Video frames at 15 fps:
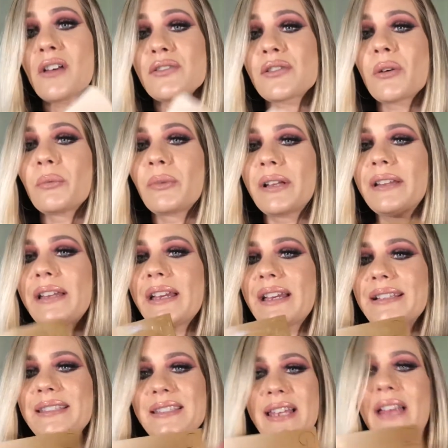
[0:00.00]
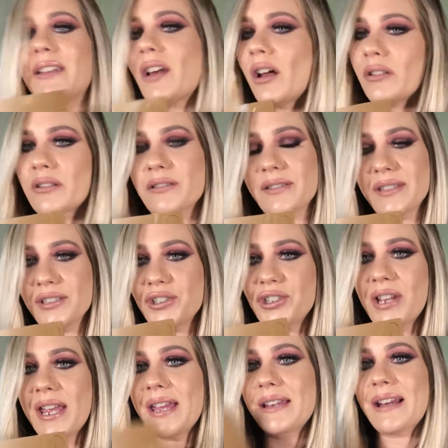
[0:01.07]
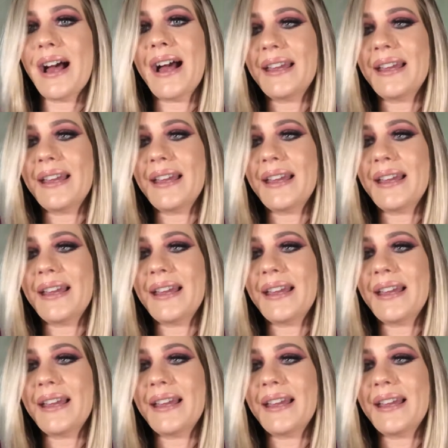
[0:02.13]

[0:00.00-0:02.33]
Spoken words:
so really it's $10 a shade.